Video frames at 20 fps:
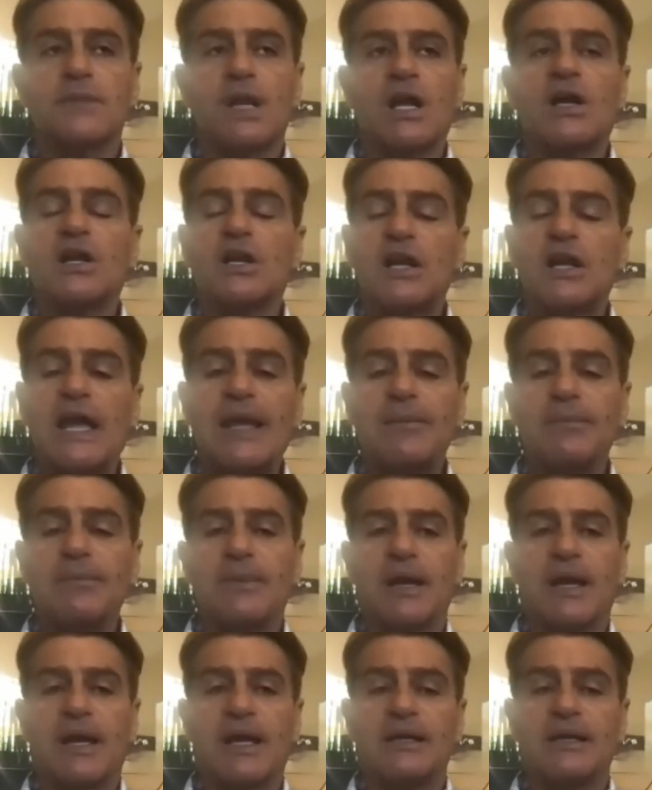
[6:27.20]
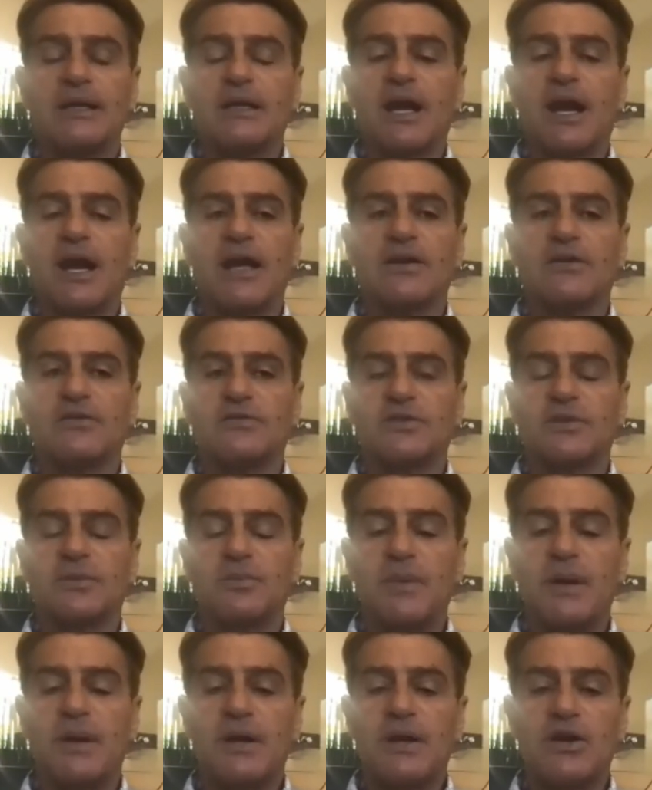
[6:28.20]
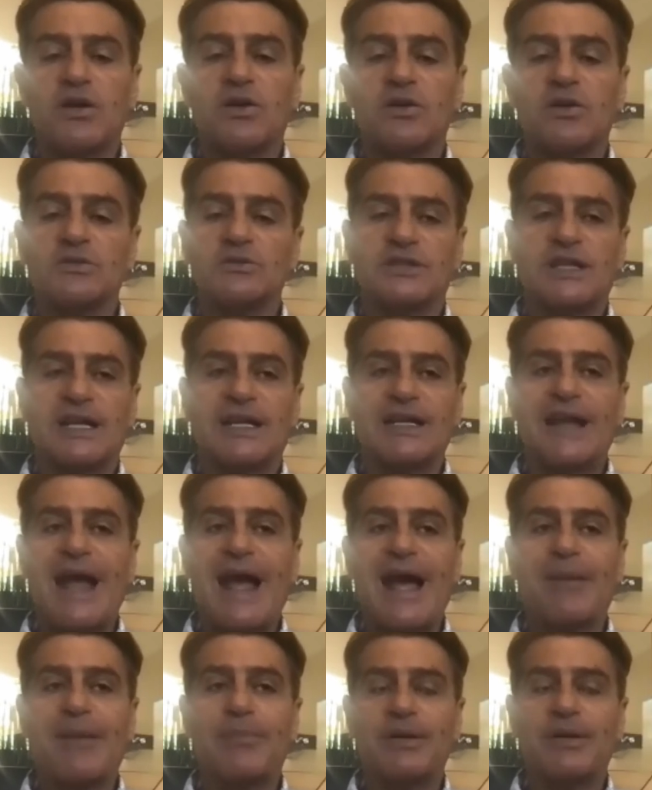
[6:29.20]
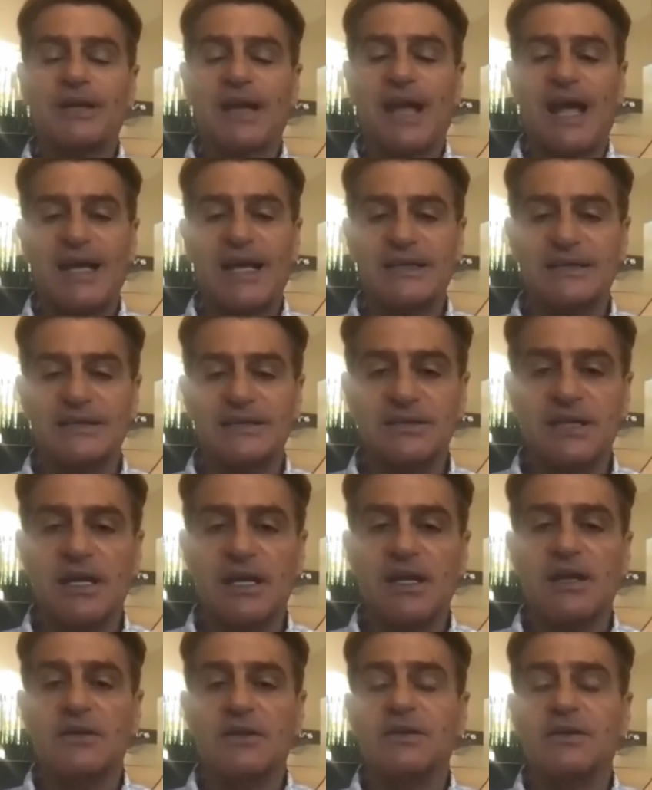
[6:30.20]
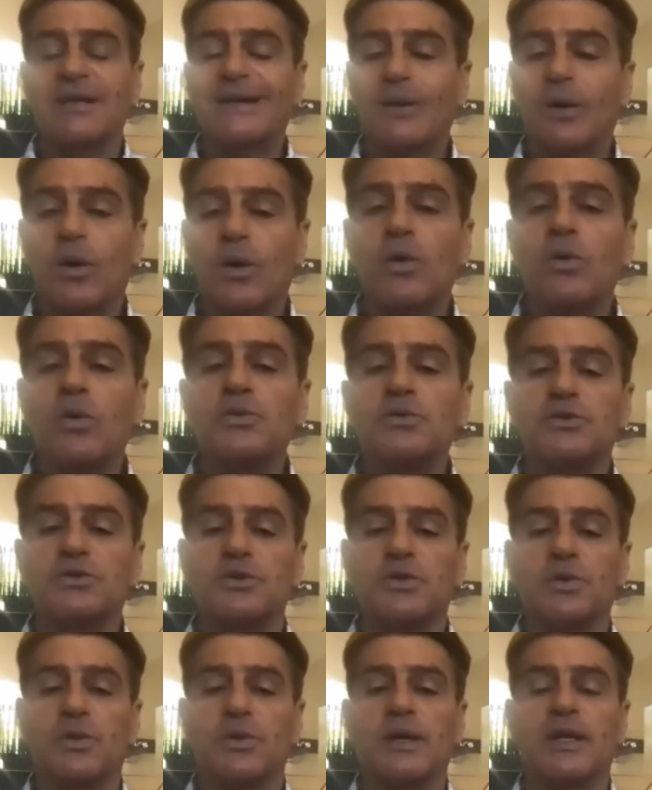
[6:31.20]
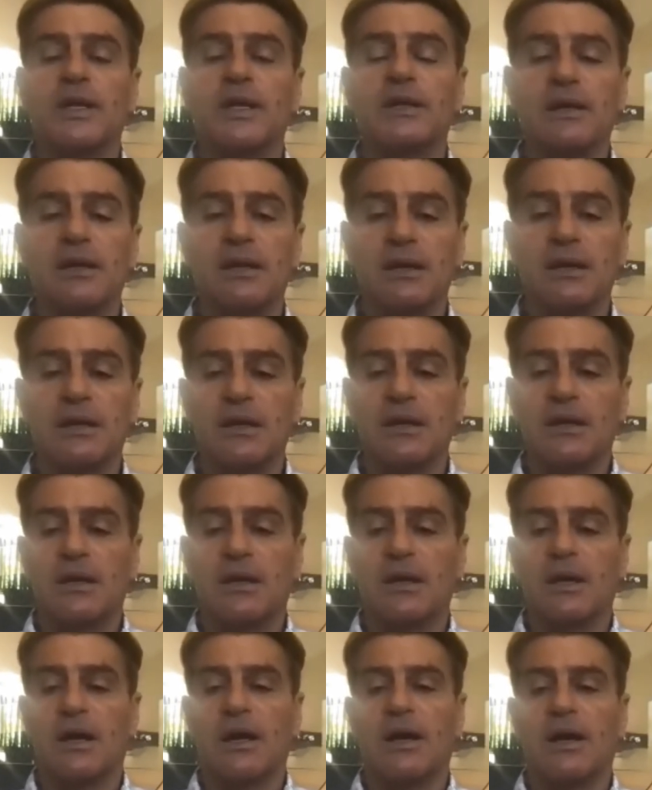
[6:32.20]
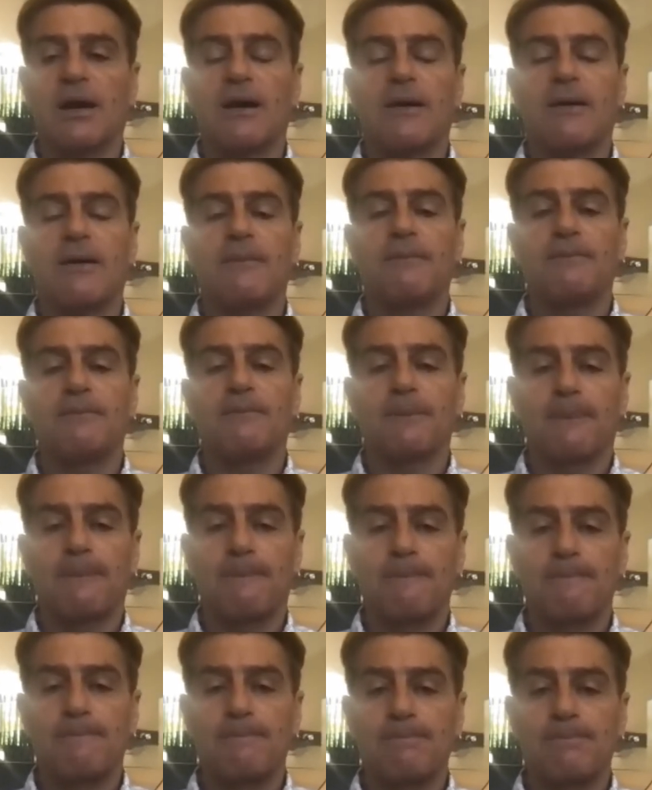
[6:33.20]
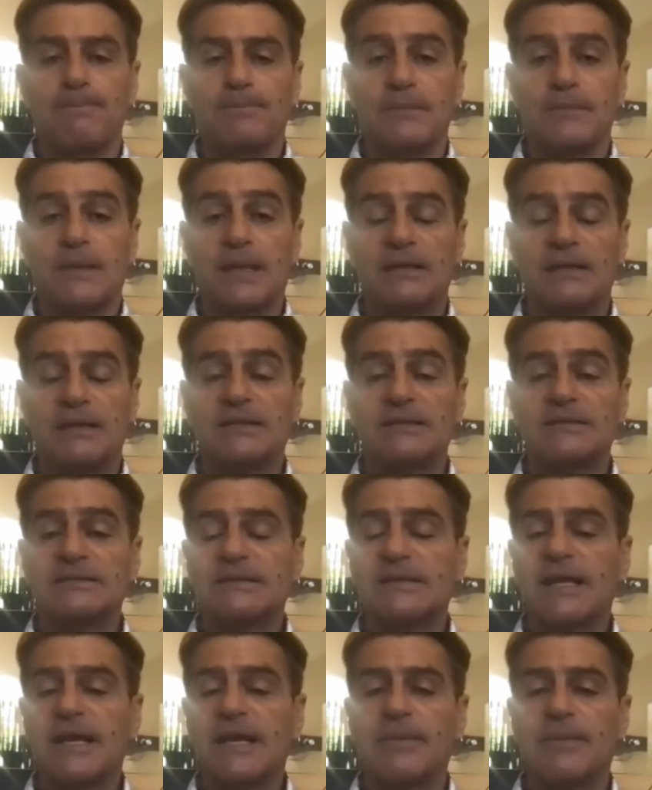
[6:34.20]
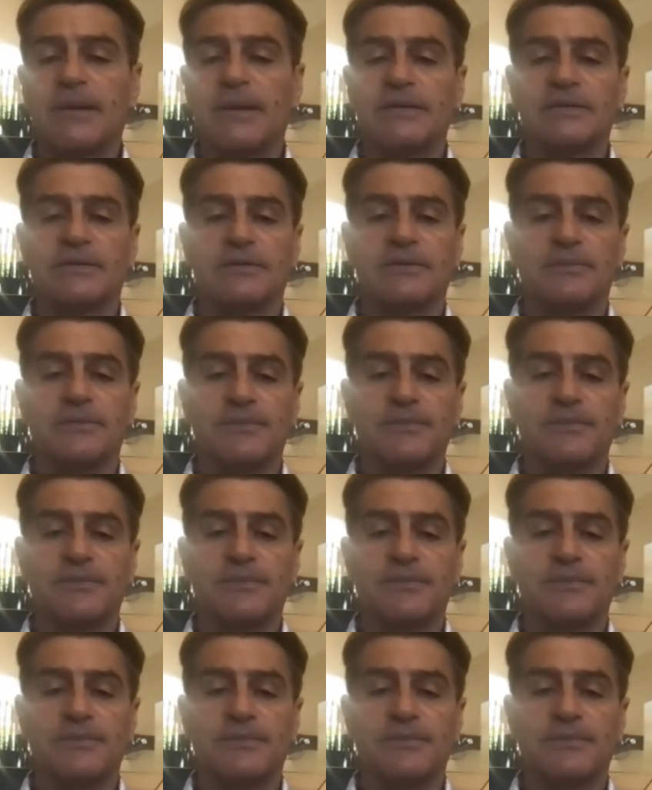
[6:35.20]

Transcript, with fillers: claim any kind of the miracles that happen as their own doing. Um, they disclaim it.